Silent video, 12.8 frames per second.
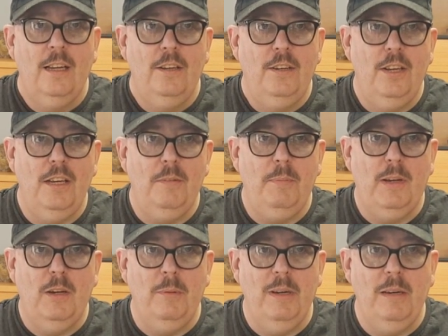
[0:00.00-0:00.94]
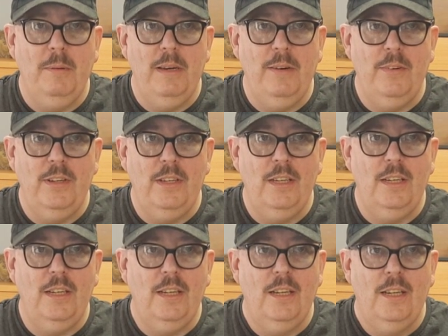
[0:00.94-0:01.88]
She's becoming a bit of
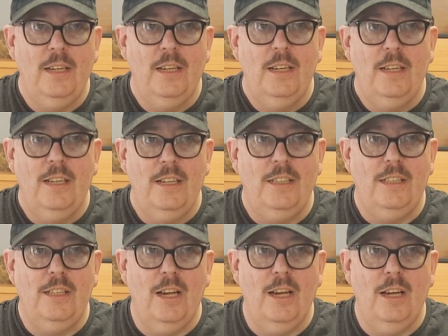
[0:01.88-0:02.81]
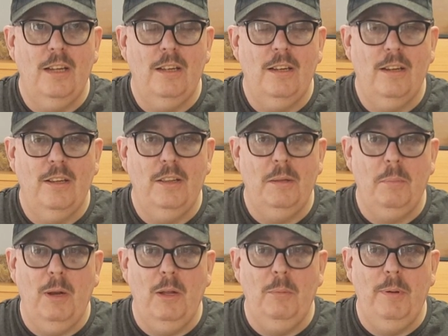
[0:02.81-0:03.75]
a, a star on the
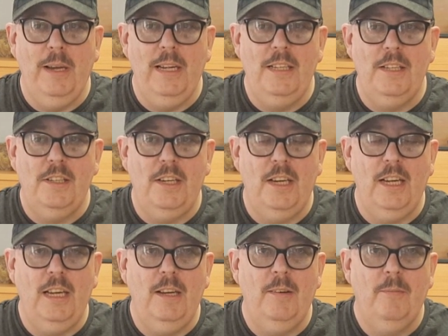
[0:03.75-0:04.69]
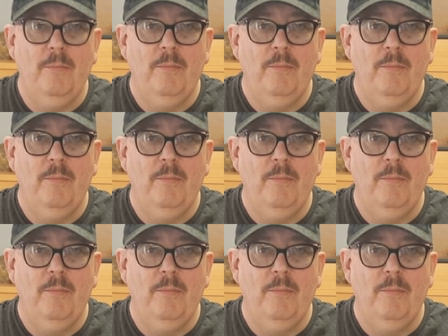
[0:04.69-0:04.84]
Blue Peter scene.